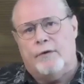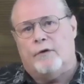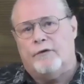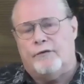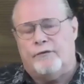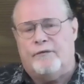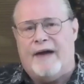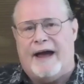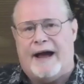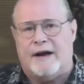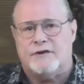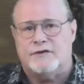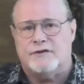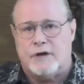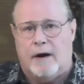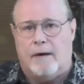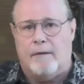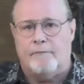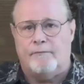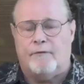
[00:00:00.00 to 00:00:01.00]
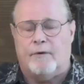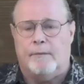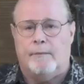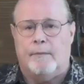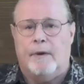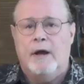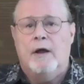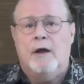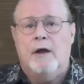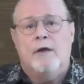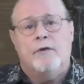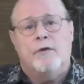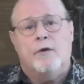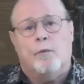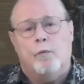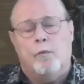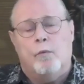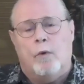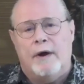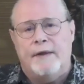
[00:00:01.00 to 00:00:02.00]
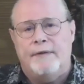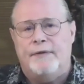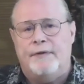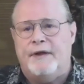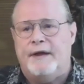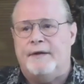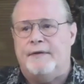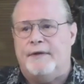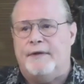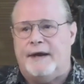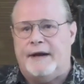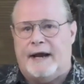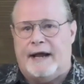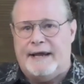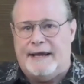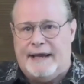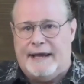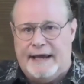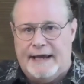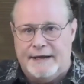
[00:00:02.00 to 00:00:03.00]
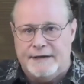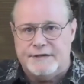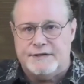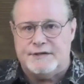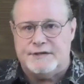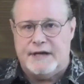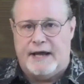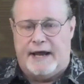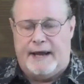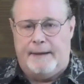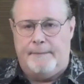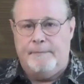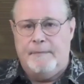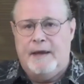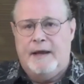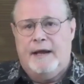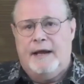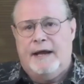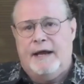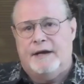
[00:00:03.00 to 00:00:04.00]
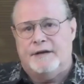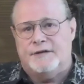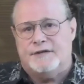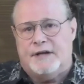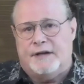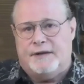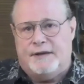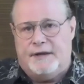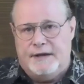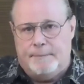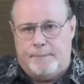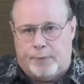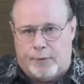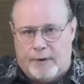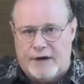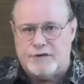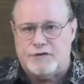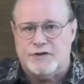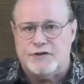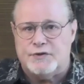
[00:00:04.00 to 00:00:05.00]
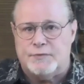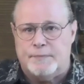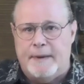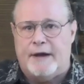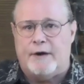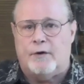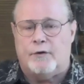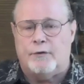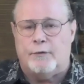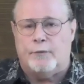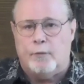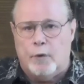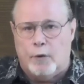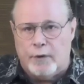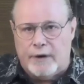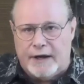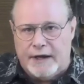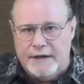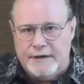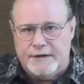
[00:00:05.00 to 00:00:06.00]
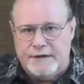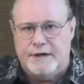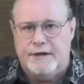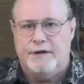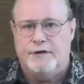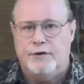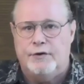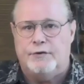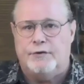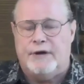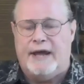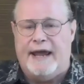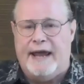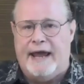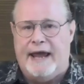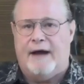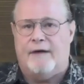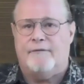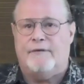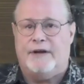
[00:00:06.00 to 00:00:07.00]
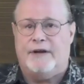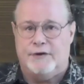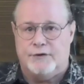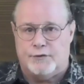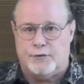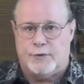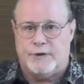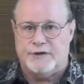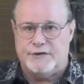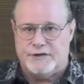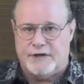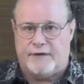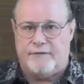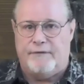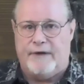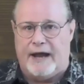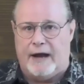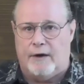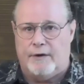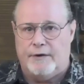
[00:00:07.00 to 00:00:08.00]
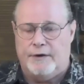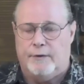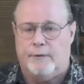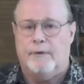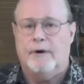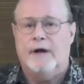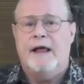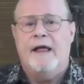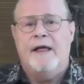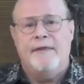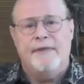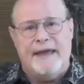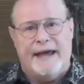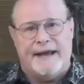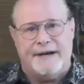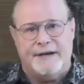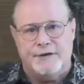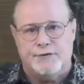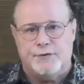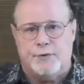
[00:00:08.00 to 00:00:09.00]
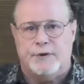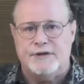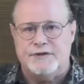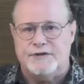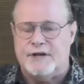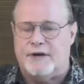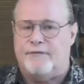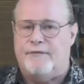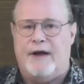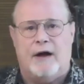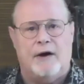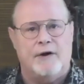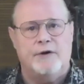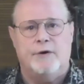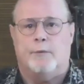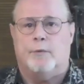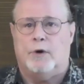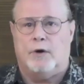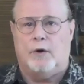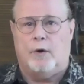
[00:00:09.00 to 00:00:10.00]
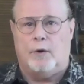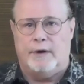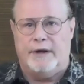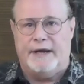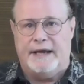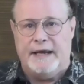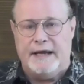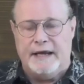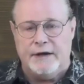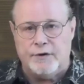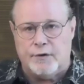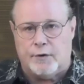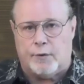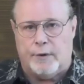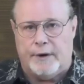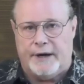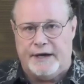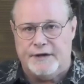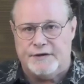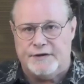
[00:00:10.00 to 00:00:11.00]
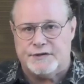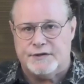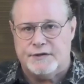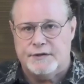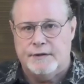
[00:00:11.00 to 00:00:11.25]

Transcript: facts come from. The one thing that I can say is that the precious metals will continue to have intrinsic value. That intrinsic value will only increase